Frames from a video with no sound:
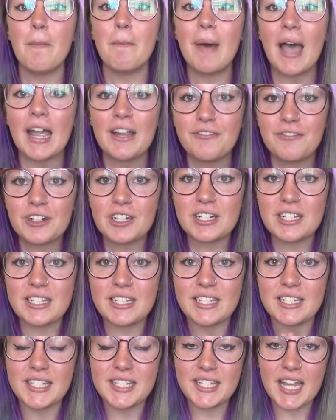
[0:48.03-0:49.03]
My
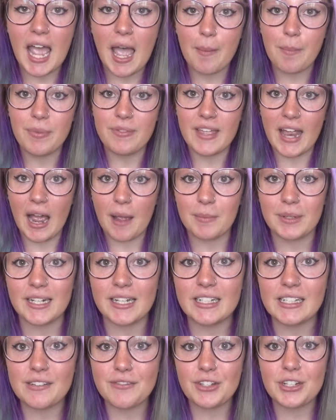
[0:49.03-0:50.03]
first step that I'm
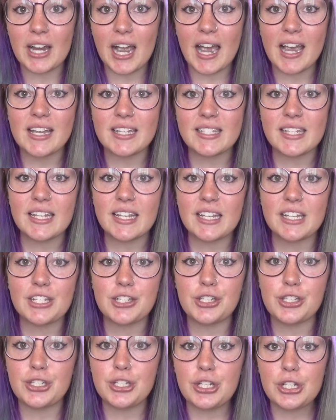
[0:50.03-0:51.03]
going to give you guys
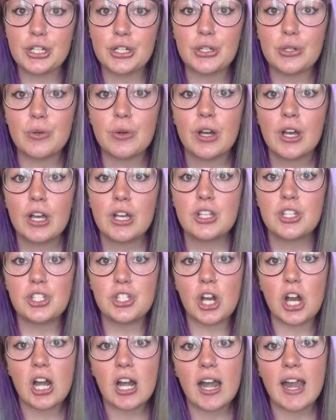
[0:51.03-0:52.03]
is to
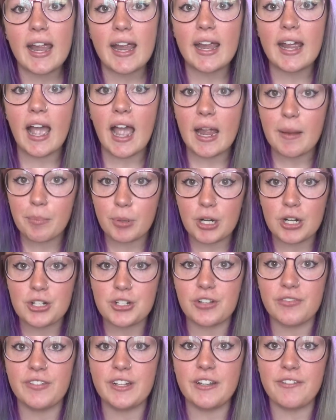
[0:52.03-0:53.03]
start a
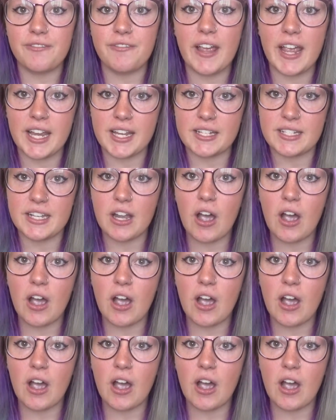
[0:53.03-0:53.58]
hypertrophy phase.